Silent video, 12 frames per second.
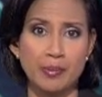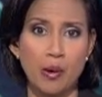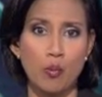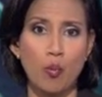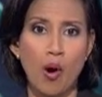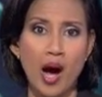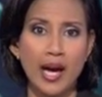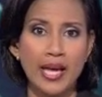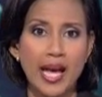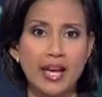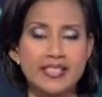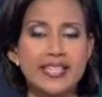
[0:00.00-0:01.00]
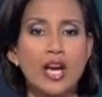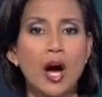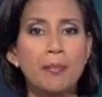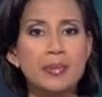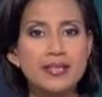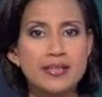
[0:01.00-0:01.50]
But why has the
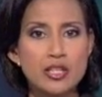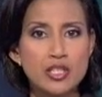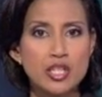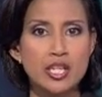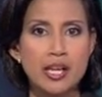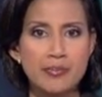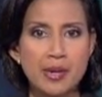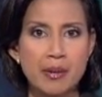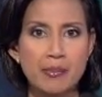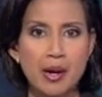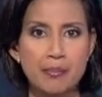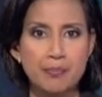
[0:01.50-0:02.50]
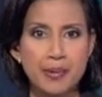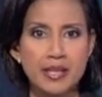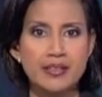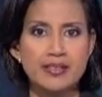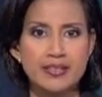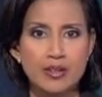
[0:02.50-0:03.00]
opposition in Myanmar
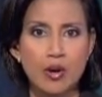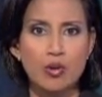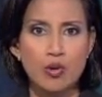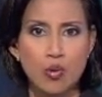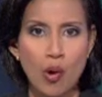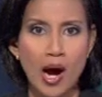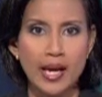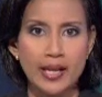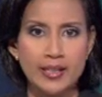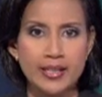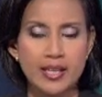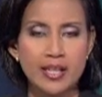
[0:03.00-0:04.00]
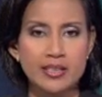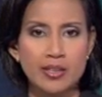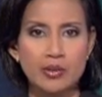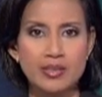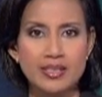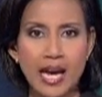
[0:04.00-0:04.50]
been so quiet,
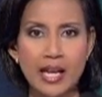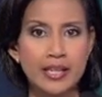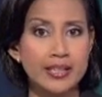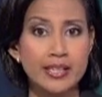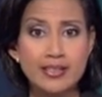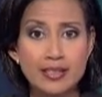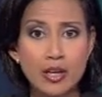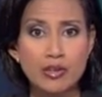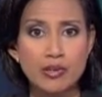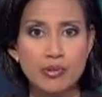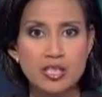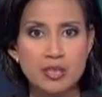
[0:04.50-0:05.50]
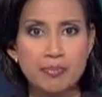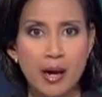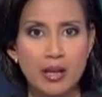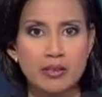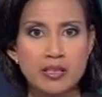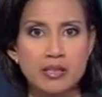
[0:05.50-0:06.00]
so silent and slow to
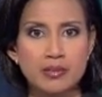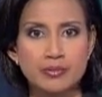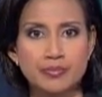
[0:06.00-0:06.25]
respond?